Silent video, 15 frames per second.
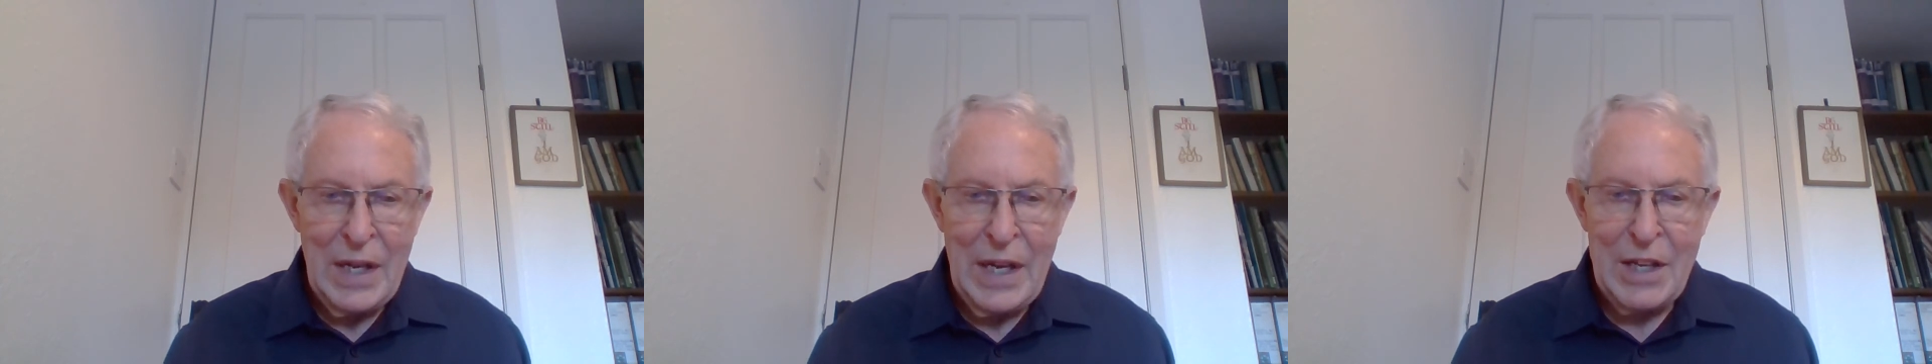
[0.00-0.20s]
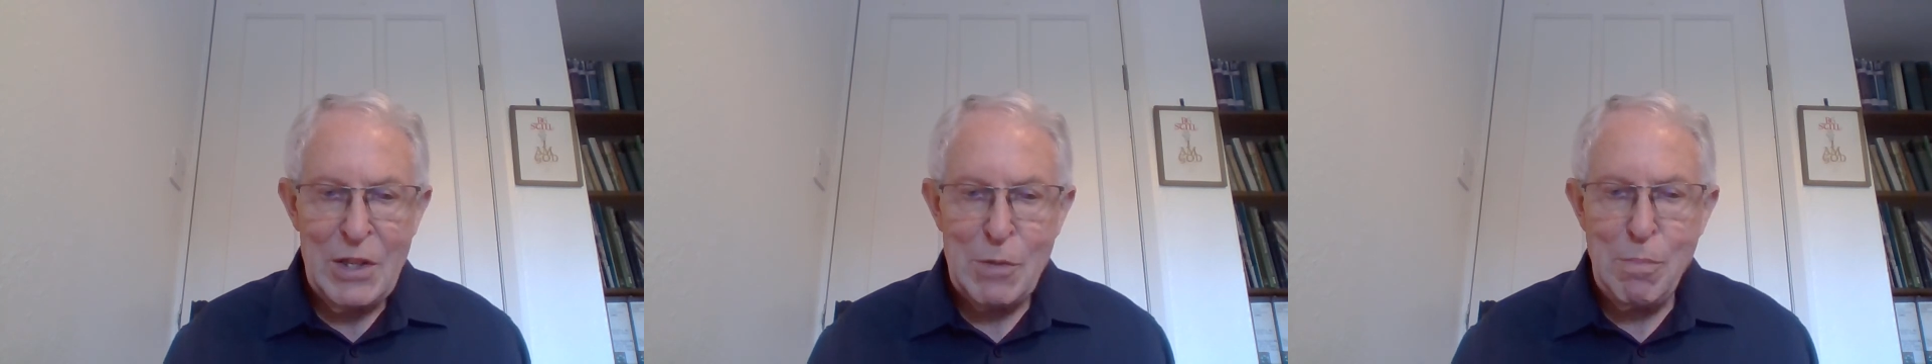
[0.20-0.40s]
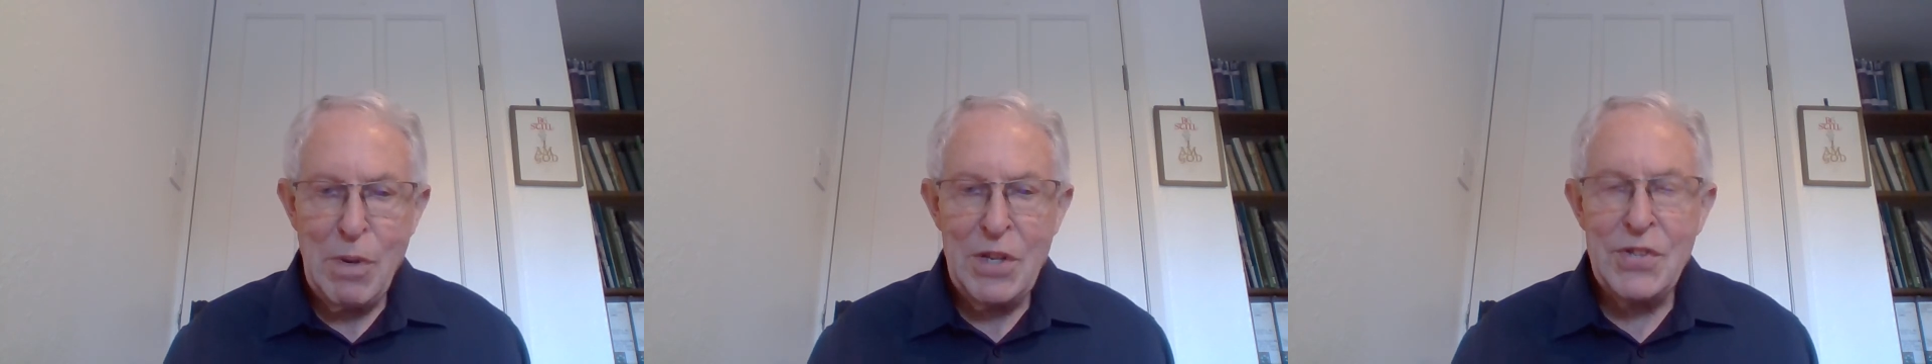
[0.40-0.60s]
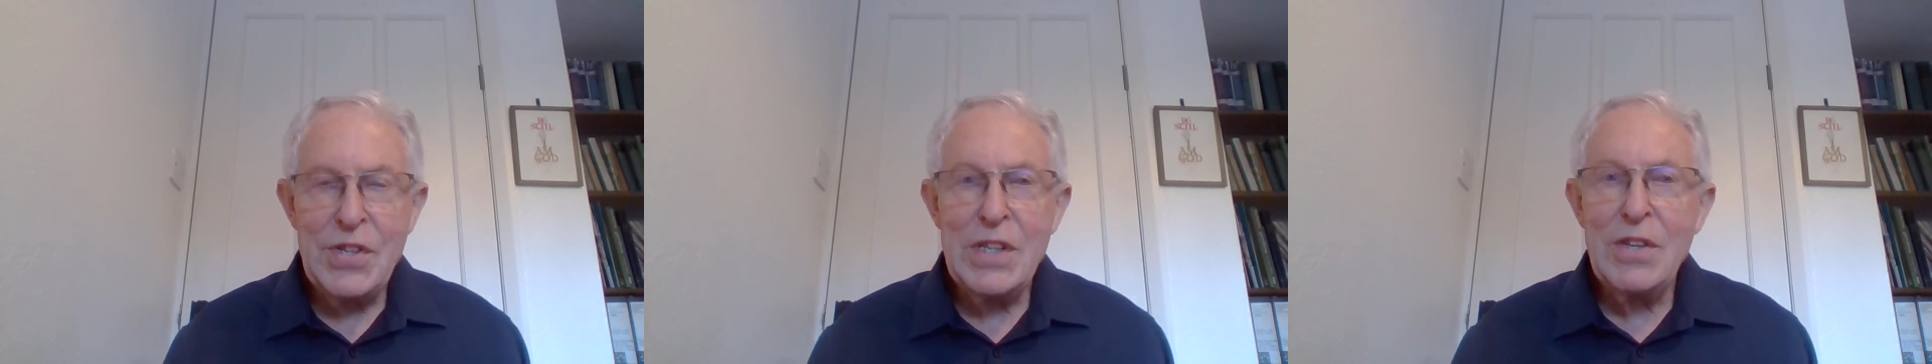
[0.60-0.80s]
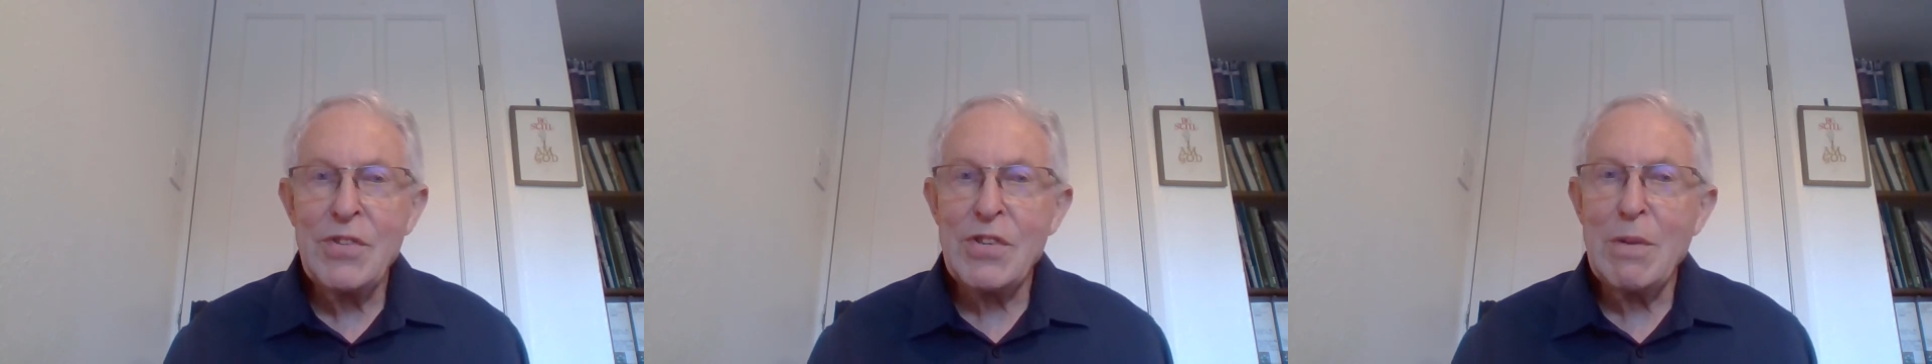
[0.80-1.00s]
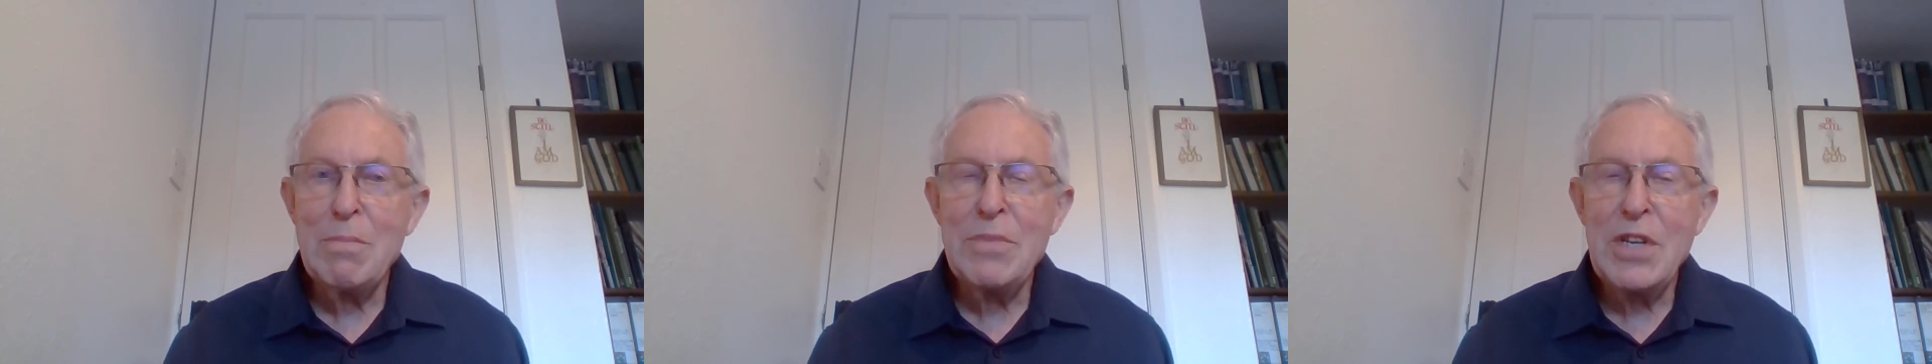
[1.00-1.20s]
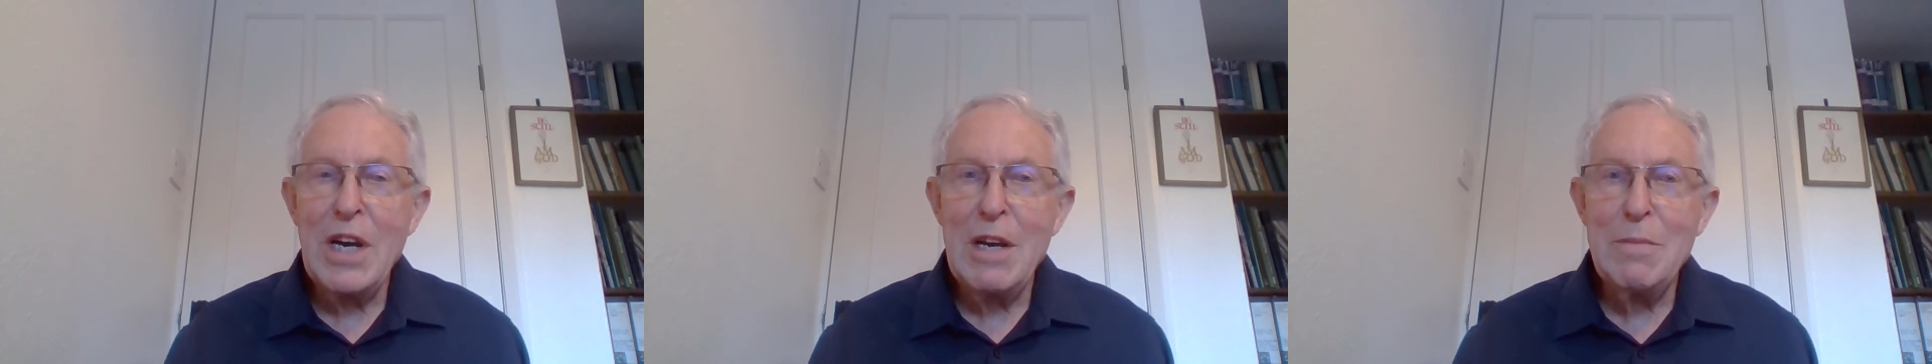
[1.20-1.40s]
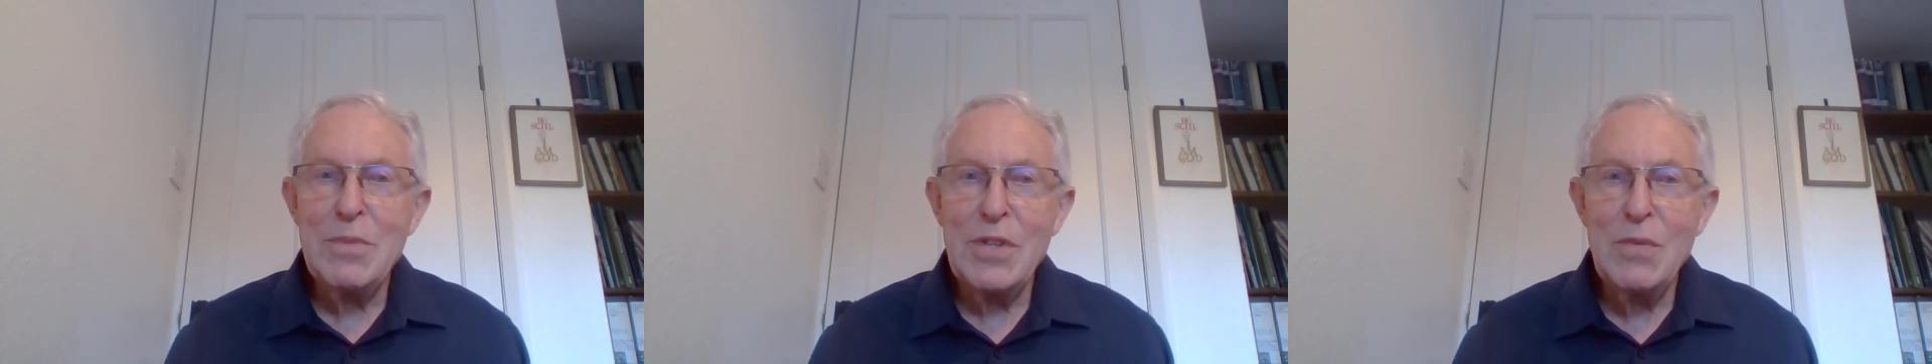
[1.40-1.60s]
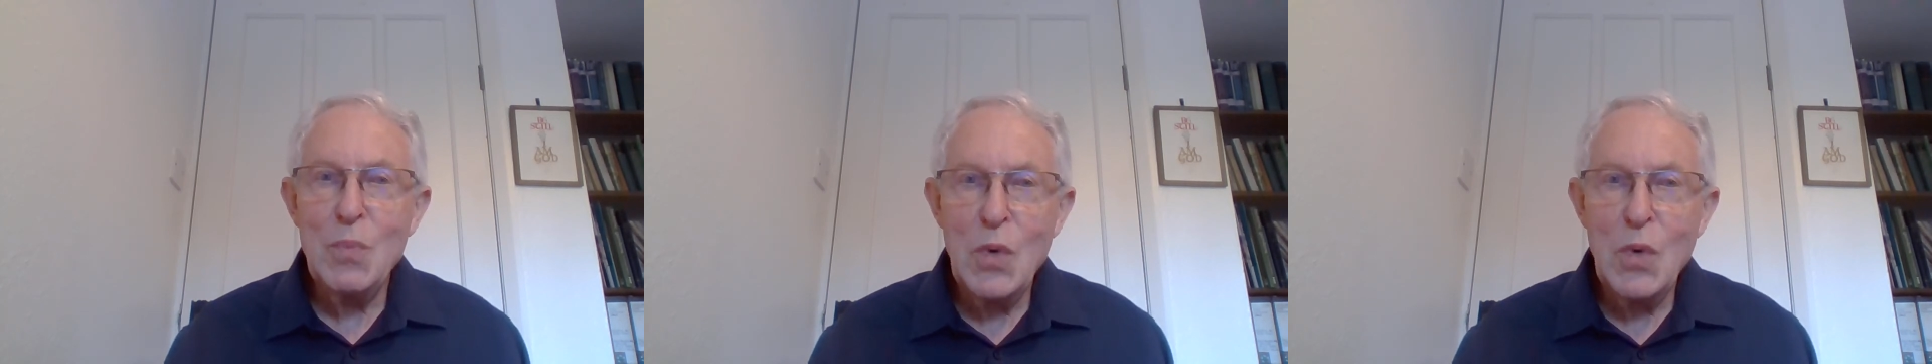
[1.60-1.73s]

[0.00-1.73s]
expressing sometimes in